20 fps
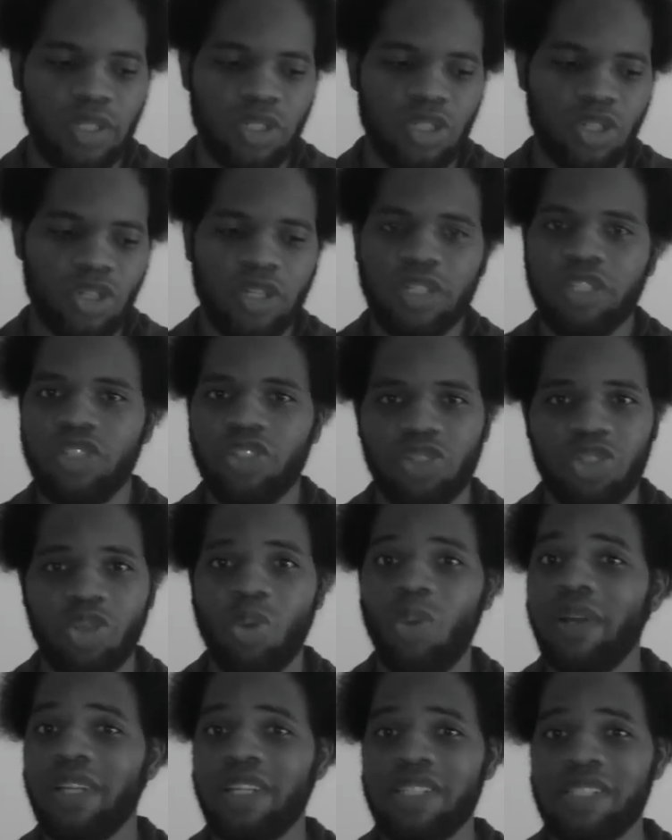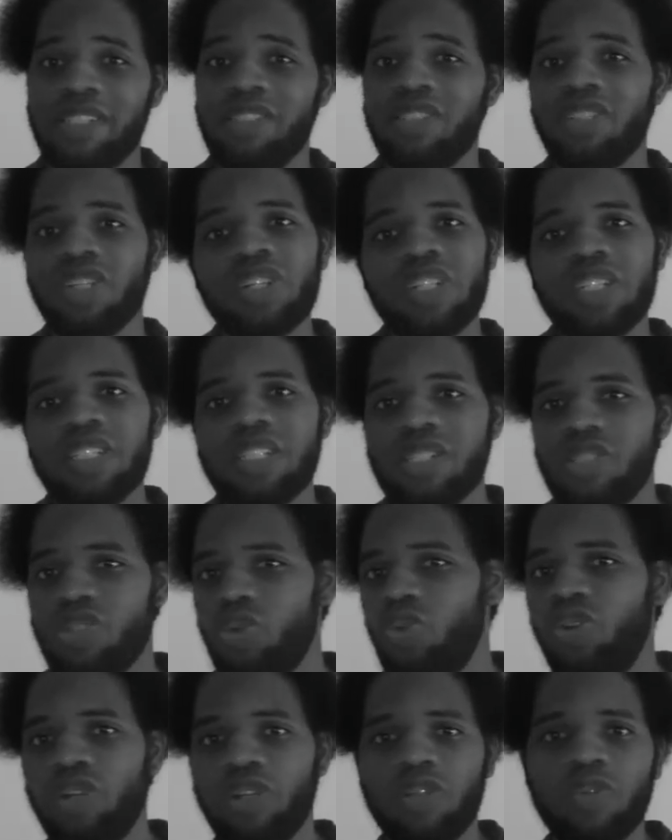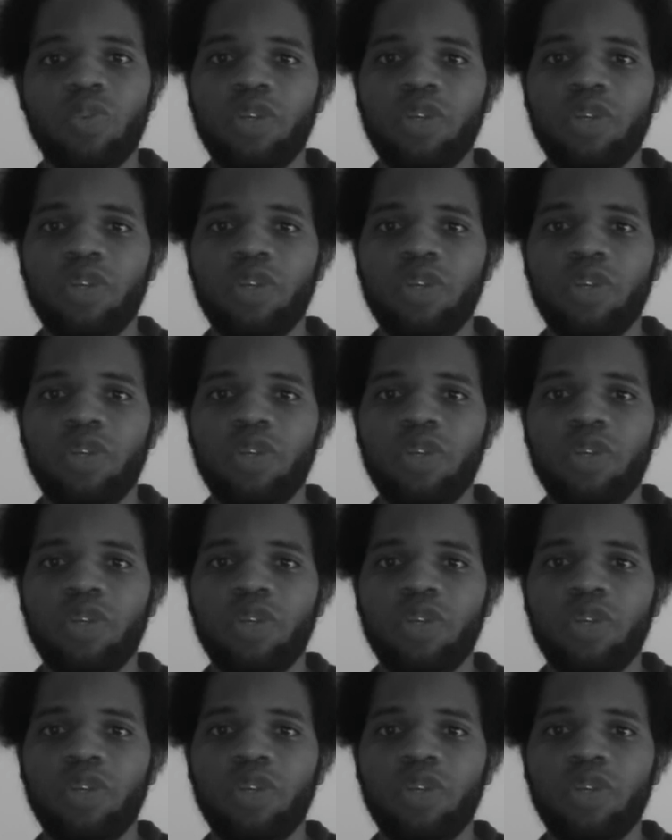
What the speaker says: you're in your 20s and 30s or